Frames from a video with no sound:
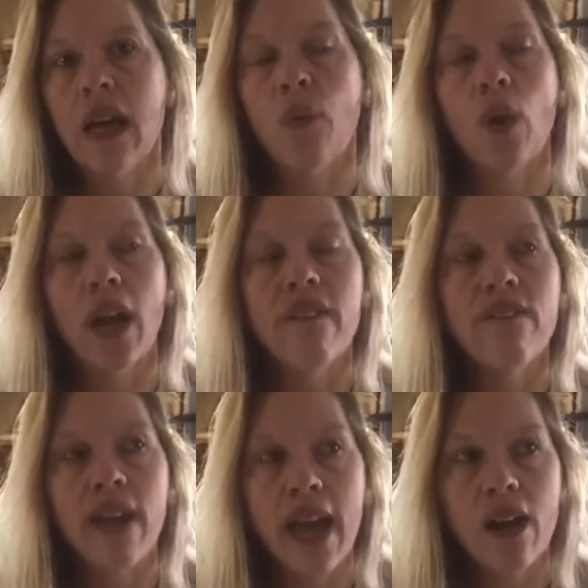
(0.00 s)
And what I
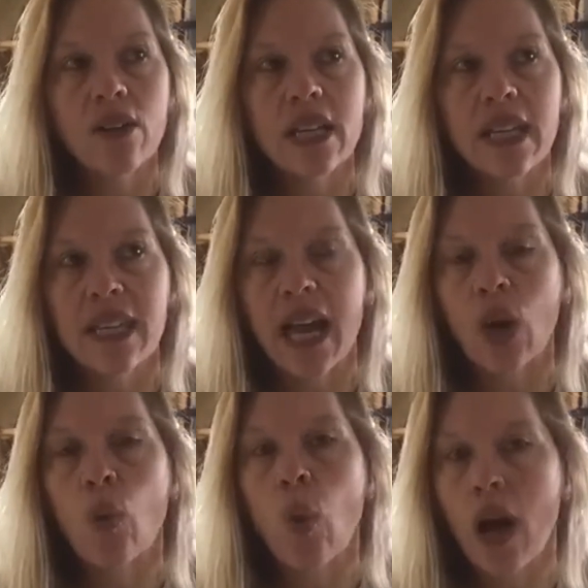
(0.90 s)
found in
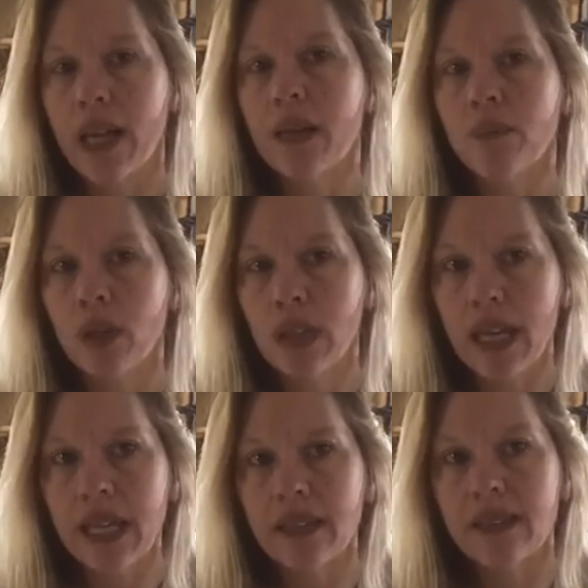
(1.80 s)
that quiet
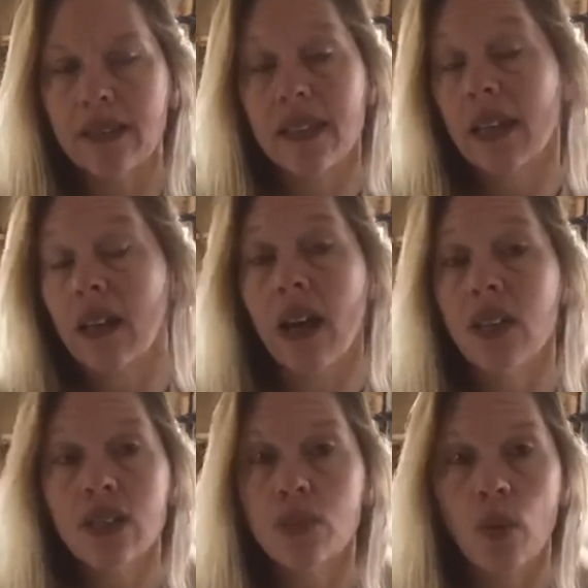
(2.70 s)
place is that
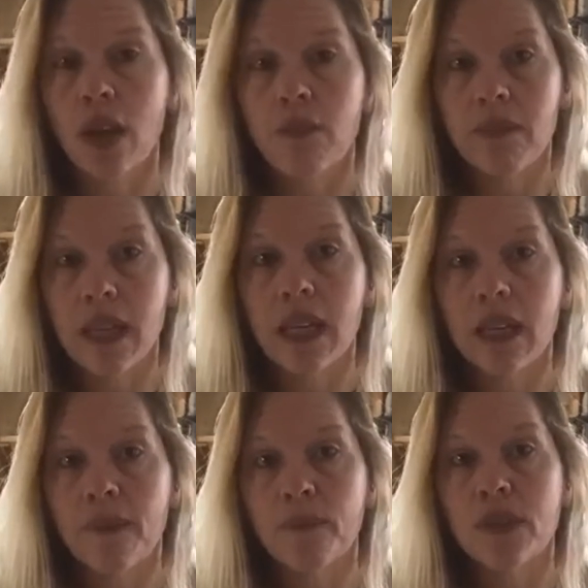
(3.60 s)
God just wanted
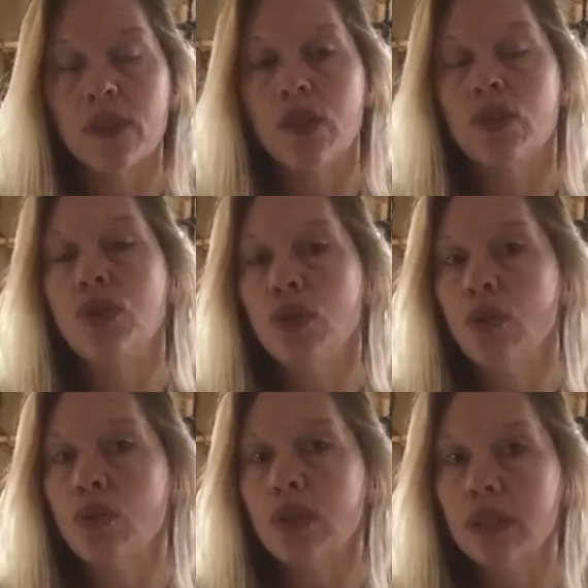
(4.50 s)
me
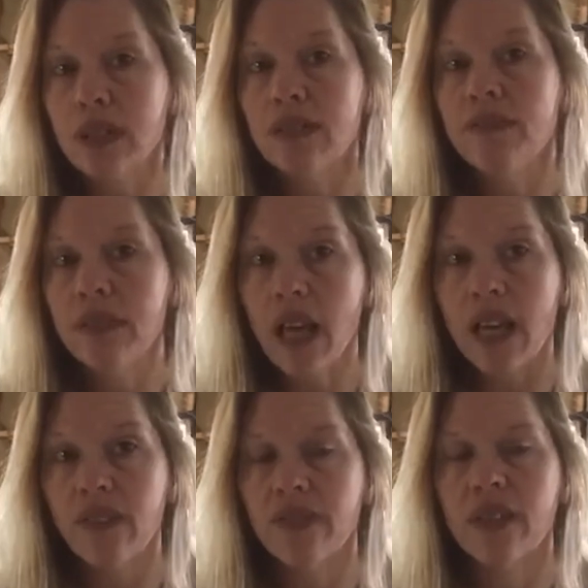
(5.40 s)
to live
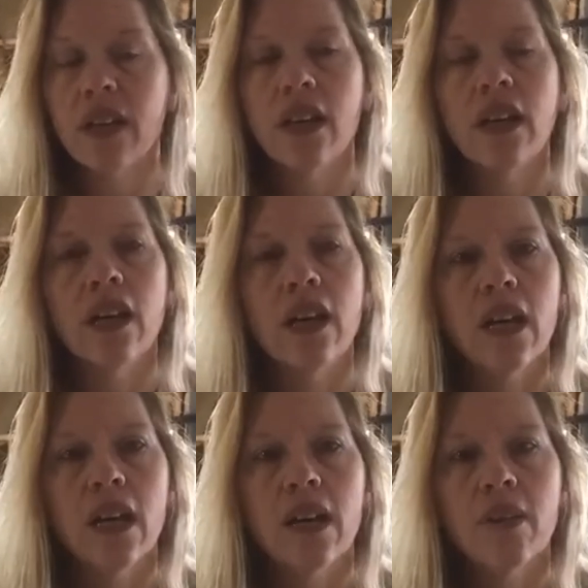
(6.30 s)
life,
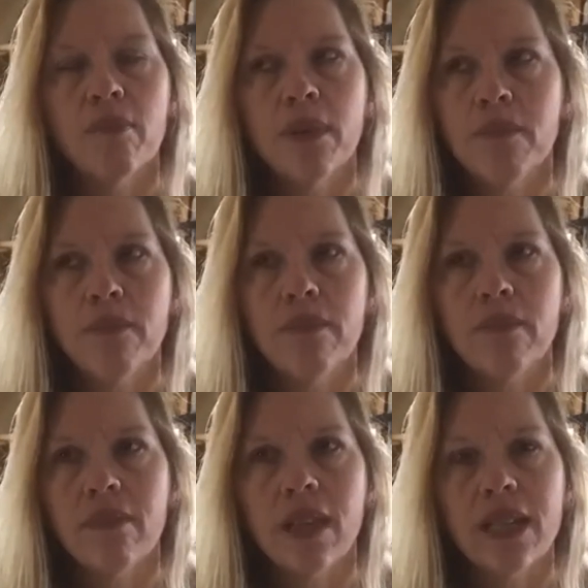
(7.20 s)
but
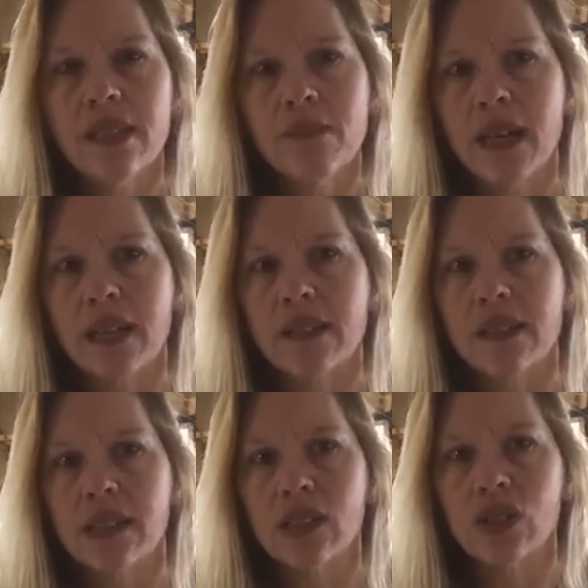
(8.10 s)
not to make a
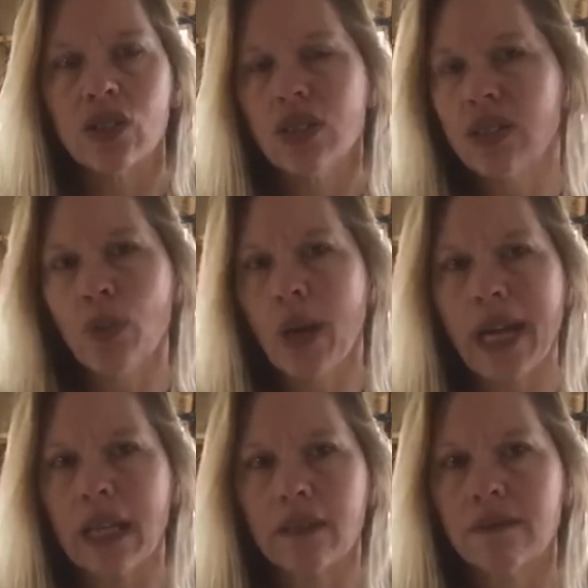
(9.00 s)
decision, just to
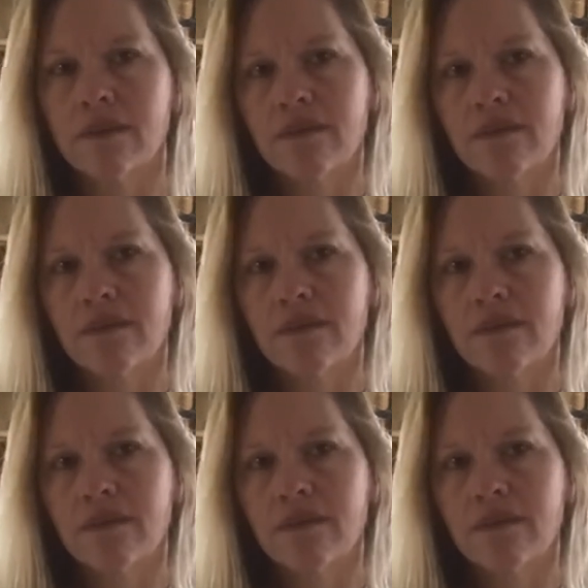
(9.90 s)
wait.